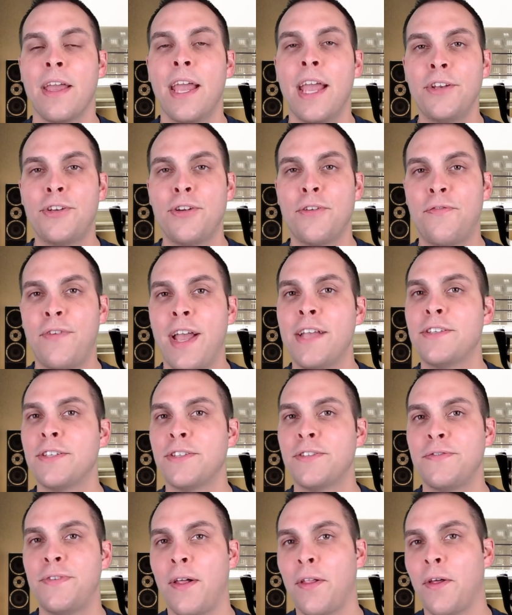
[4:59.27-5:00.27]

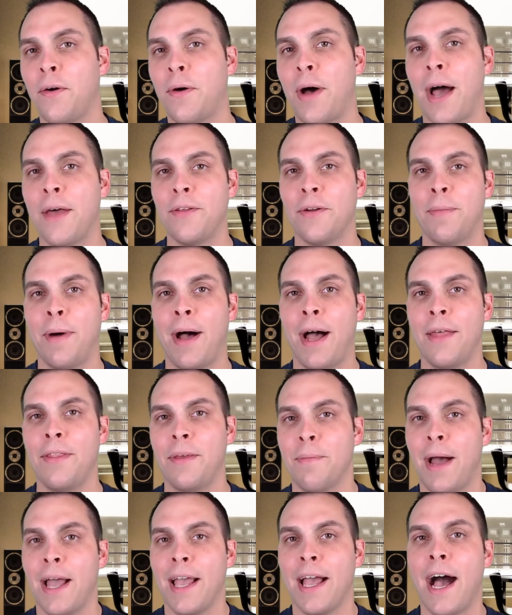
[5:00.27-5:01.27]
Interphases follow either by
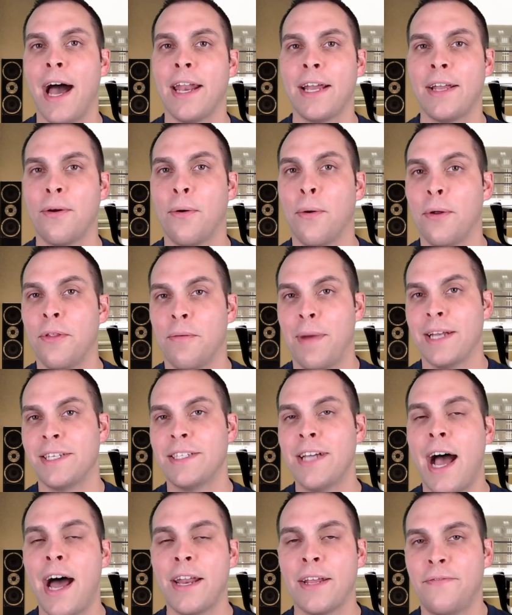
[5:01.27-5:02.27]
the meiotic or the
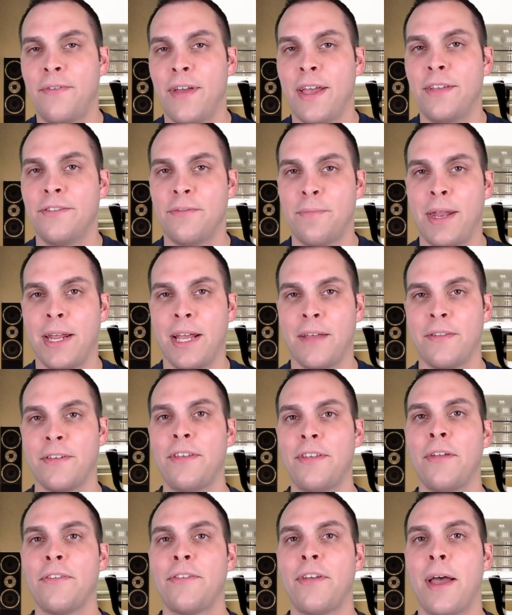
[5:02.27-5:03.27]
mitotic phase, depending on the
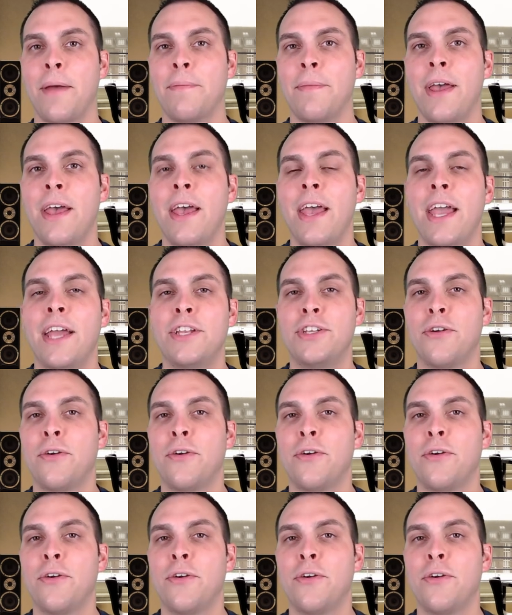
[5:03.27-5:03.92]
cell type. And